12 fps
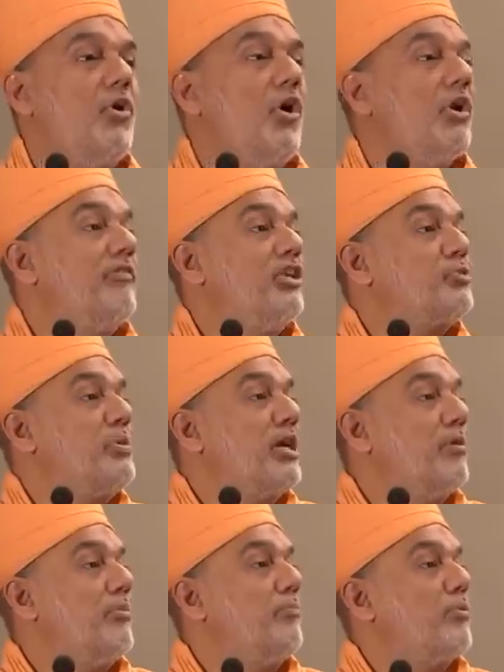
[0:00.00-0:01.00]
always
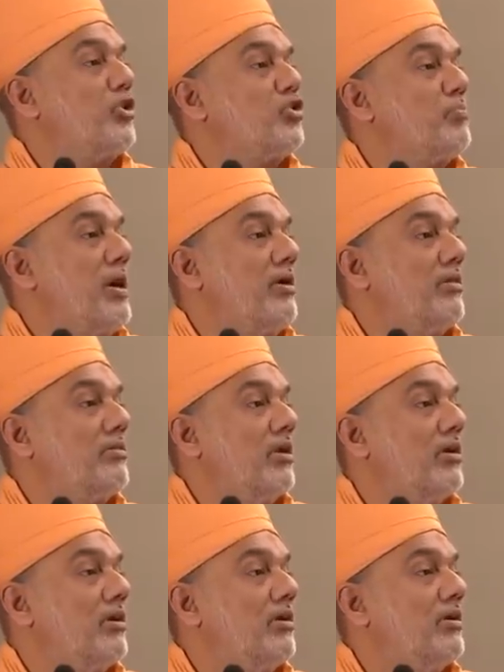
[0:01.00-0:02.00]
become a prosperity
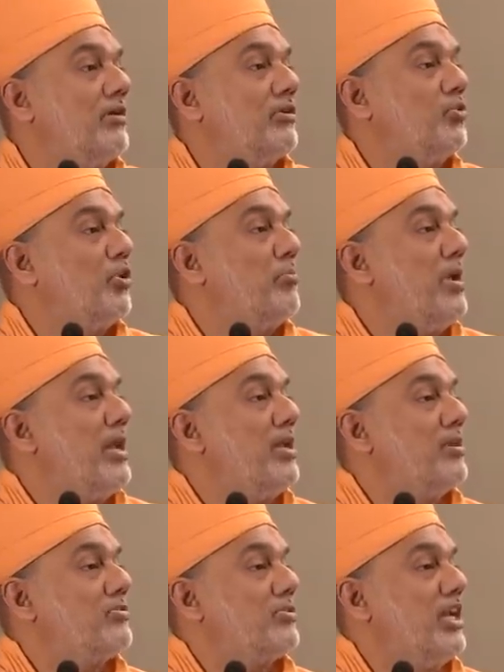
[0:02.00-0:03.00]
thinker to remain
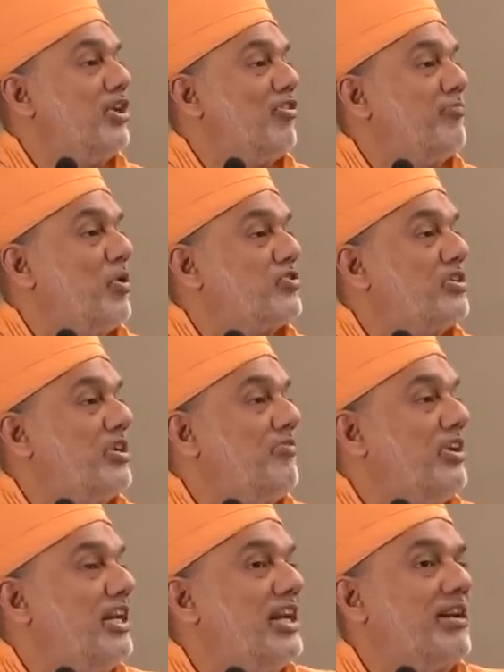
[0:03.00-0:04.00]
in a state of
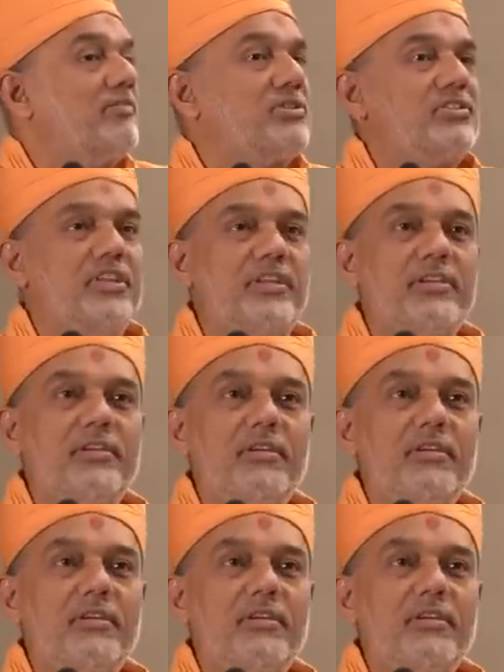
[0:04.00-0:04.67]
positivity in adversity.